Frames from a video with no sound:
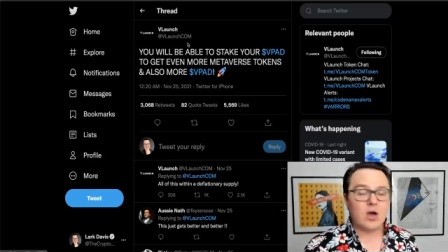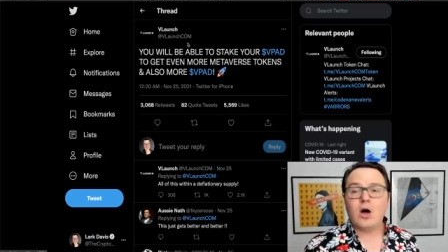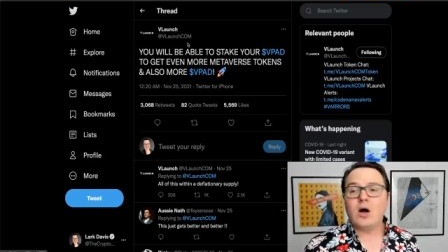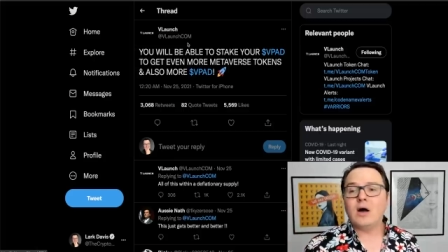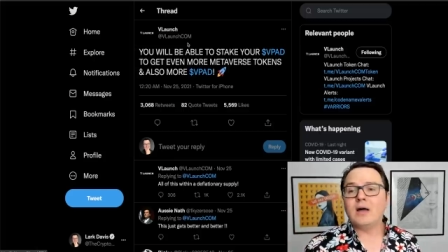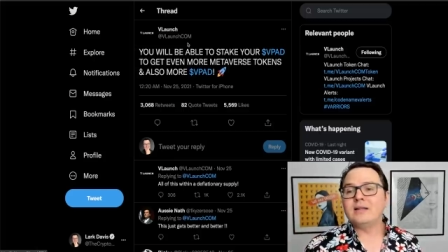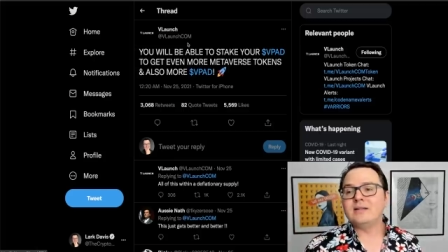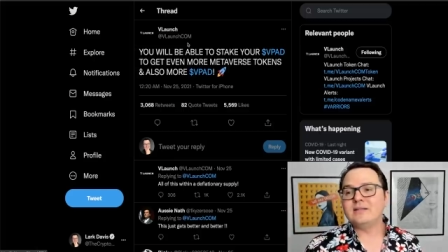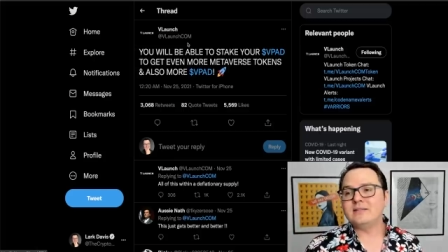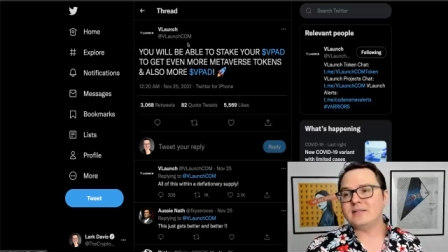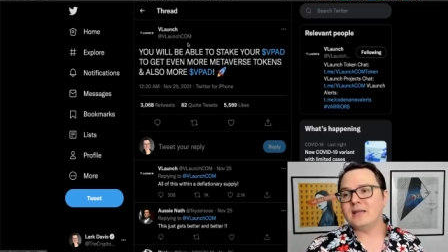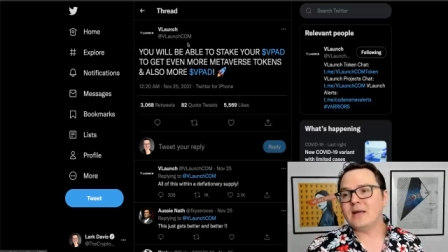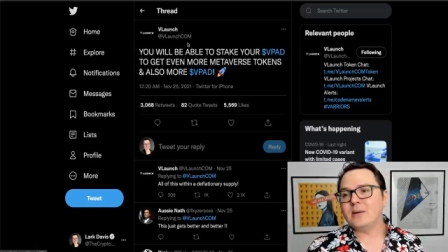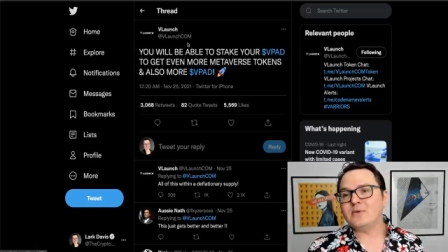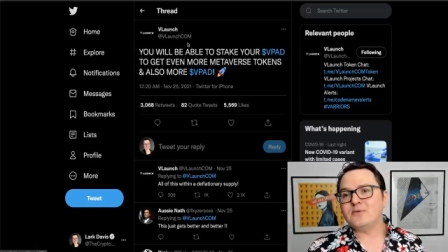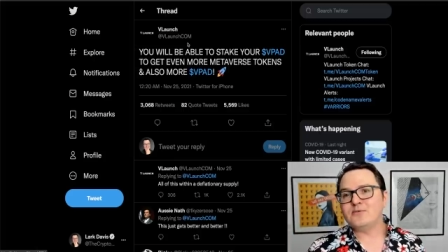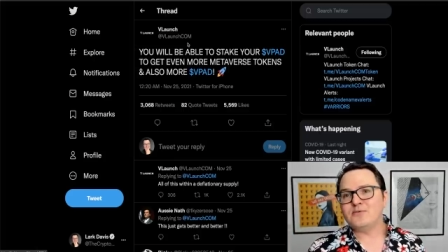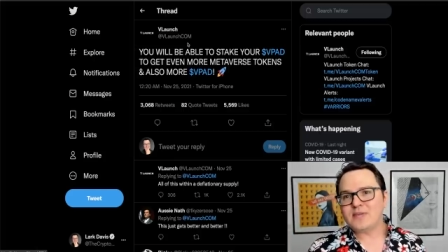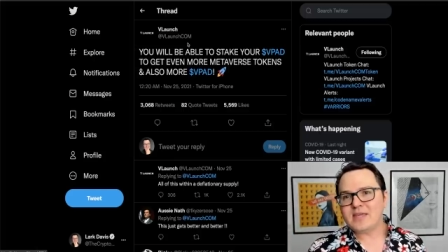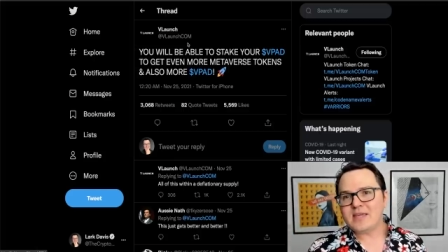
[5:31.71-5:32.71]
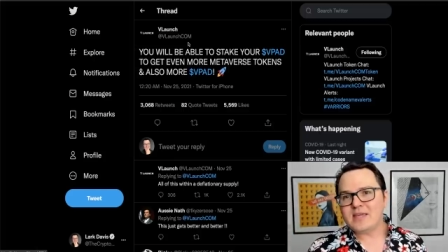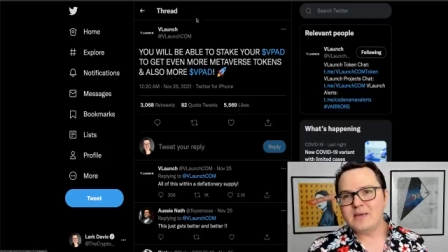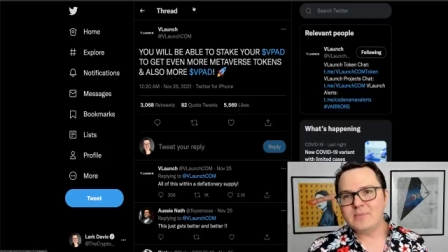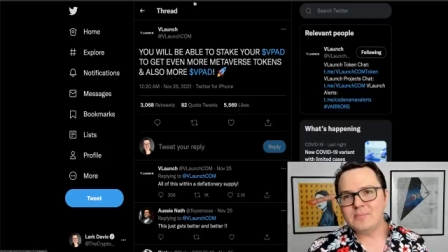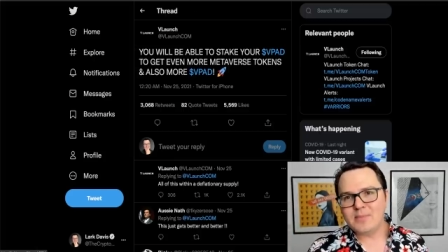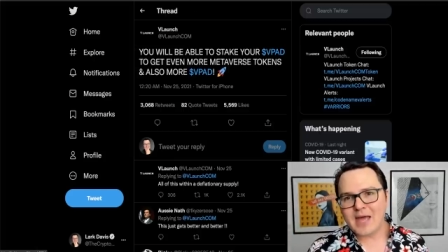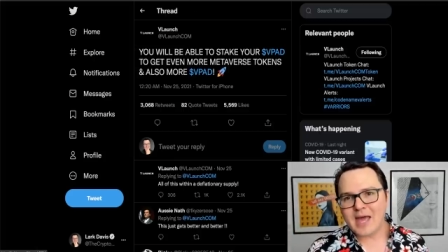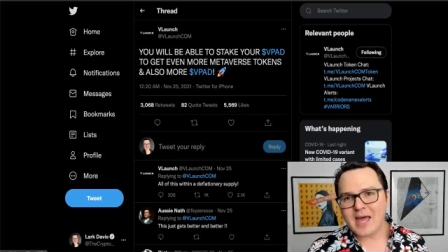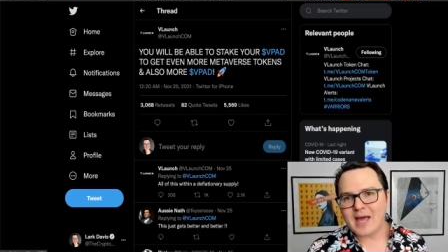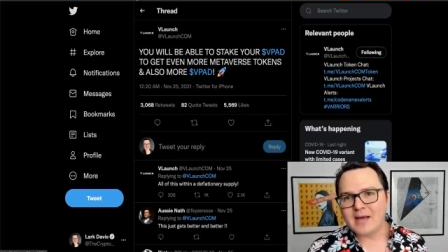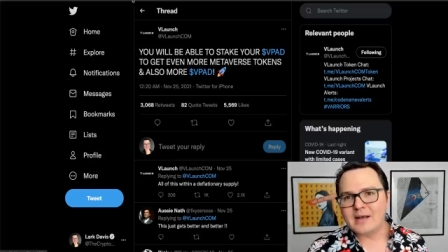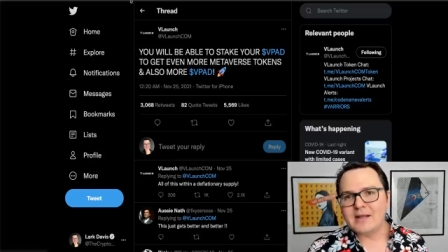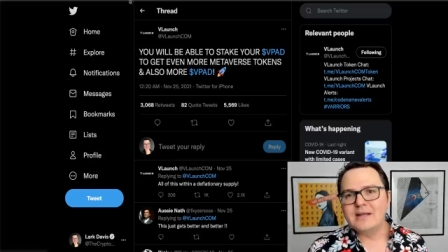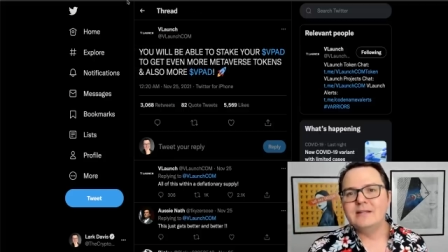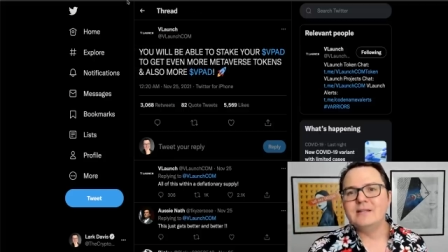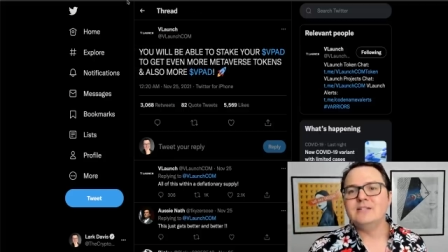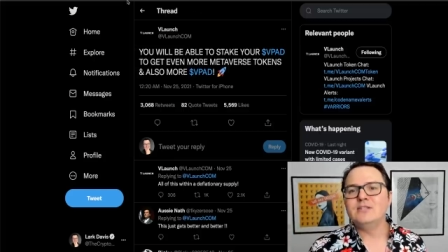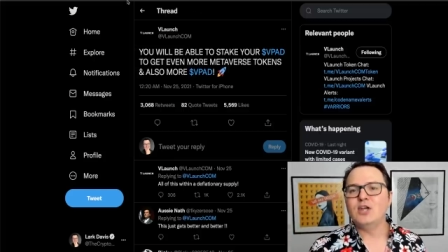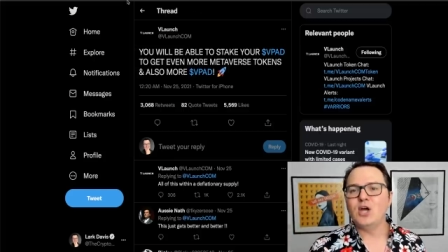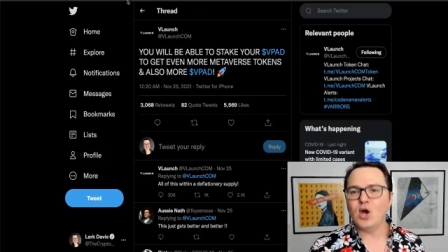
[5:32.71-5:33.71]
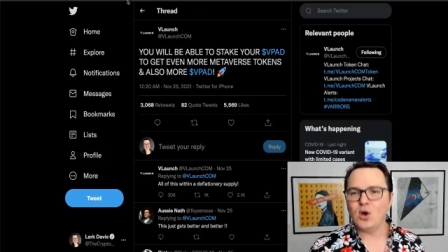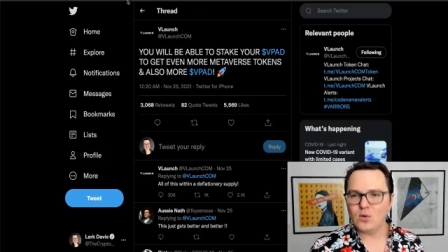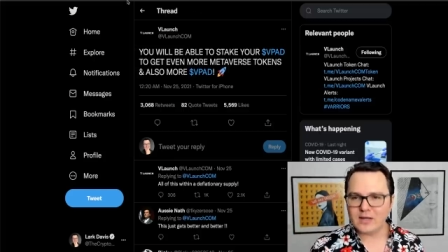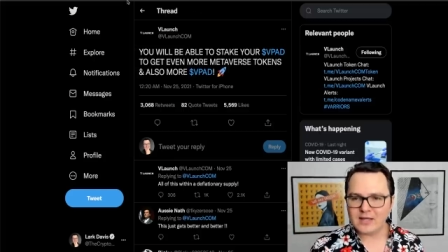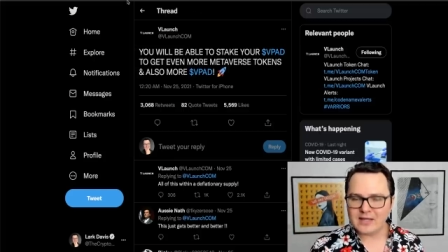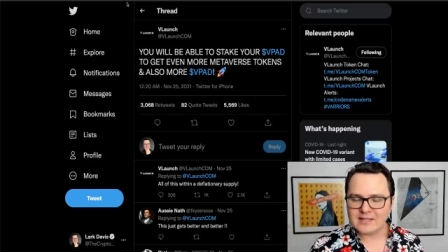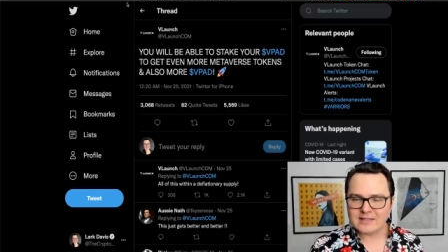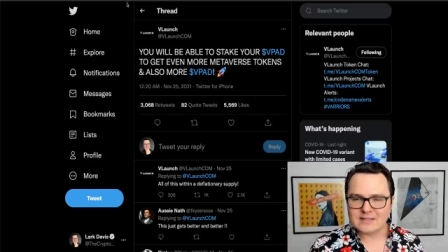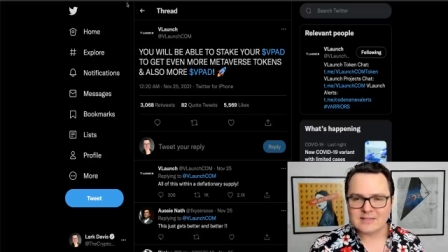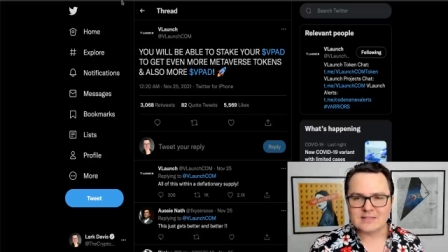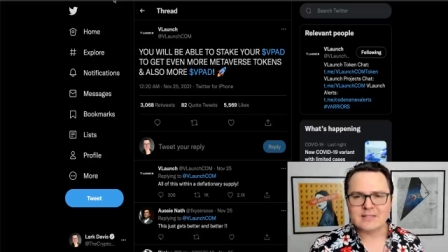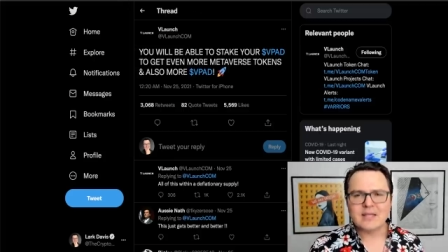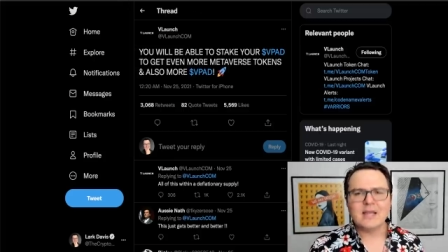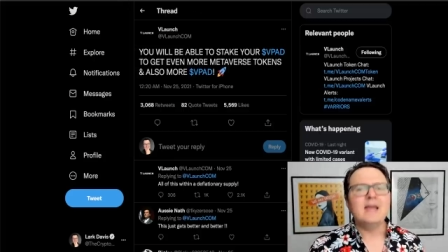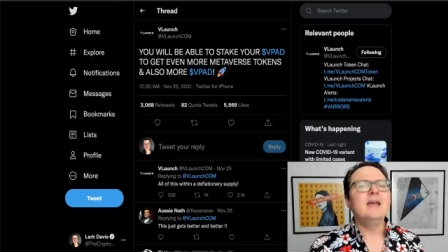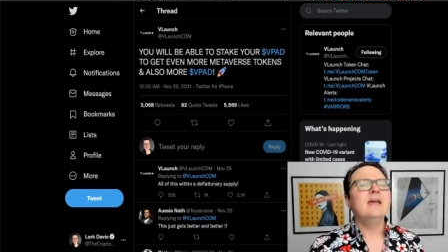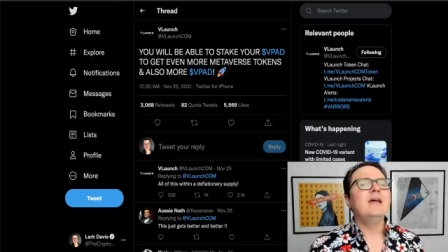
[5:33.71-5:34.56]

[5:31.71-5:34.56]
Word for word: on some VPAD tokens.